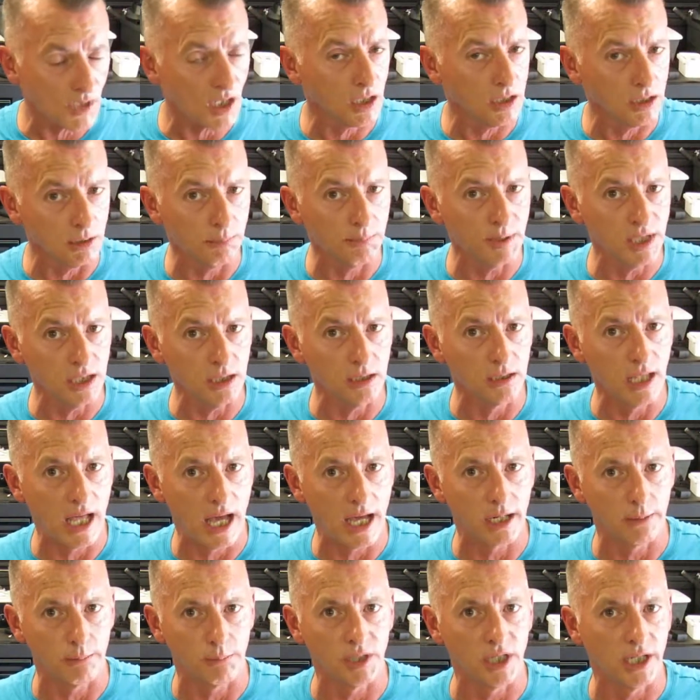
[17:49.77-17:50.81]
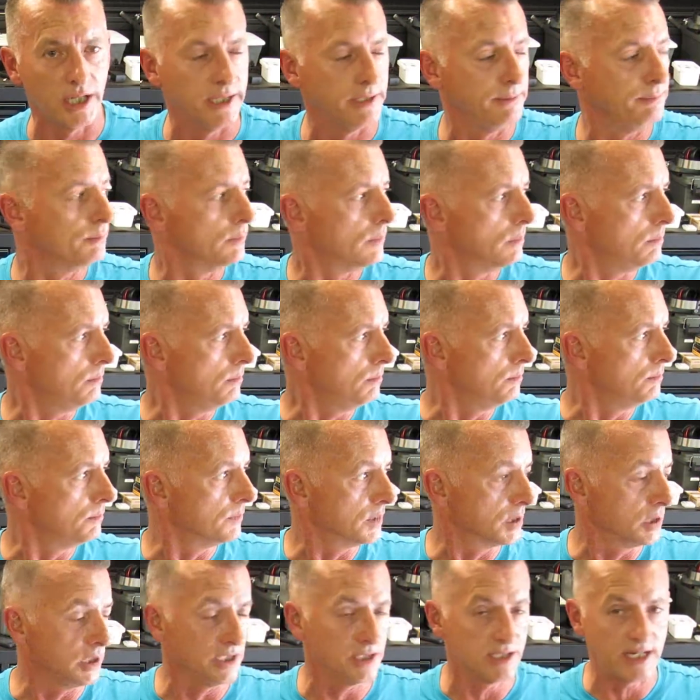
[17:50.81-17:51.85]
You pee a lot of blood.
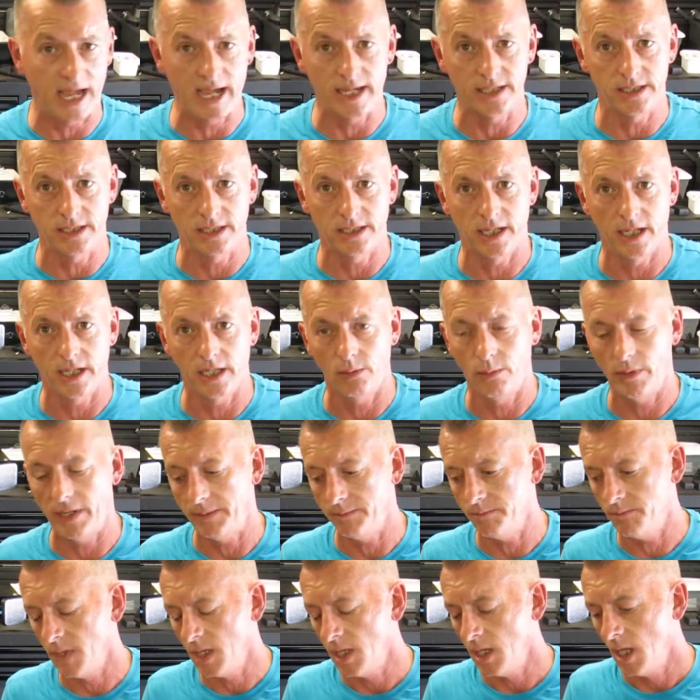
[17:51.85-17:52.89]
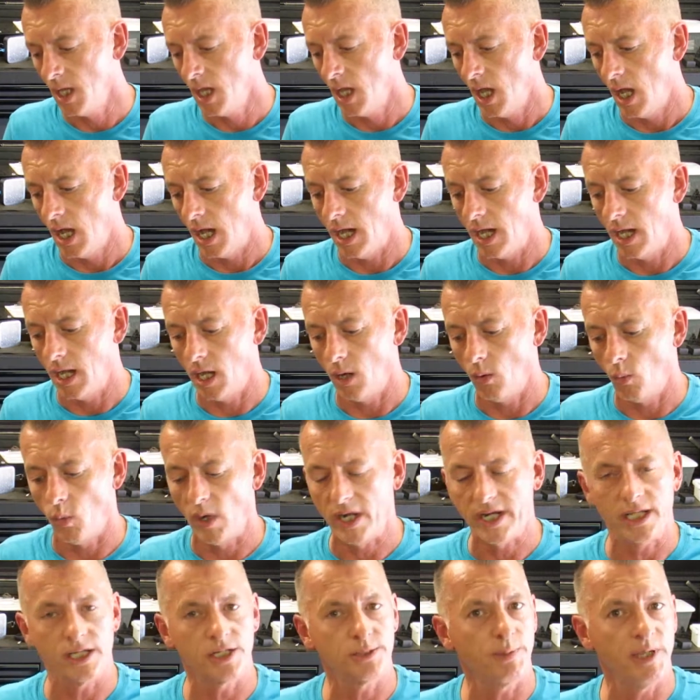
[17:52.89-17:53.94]
At least I did anyway. What
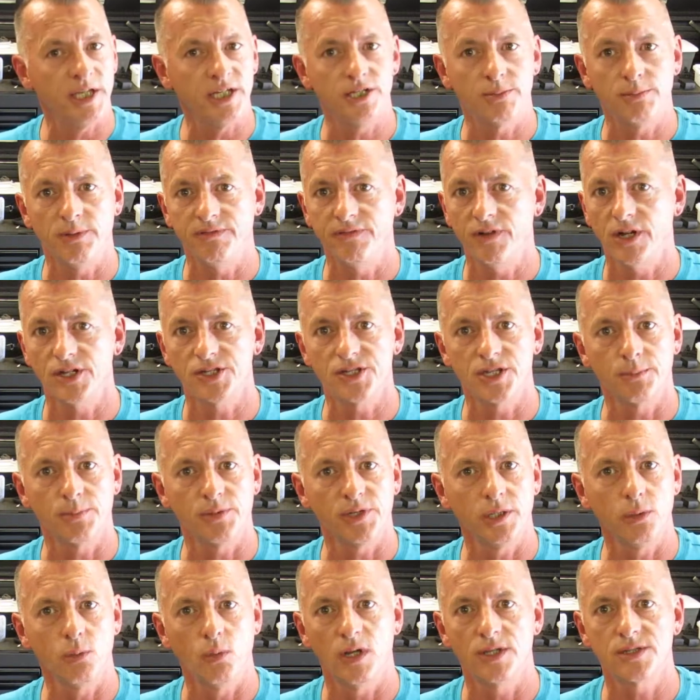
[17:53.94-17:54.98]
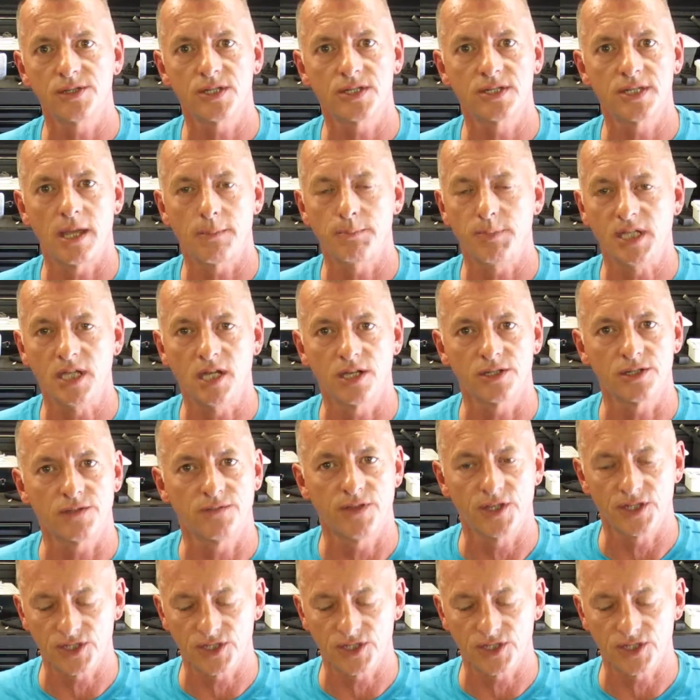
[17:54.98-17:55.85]
he explained to me very simply is that because of the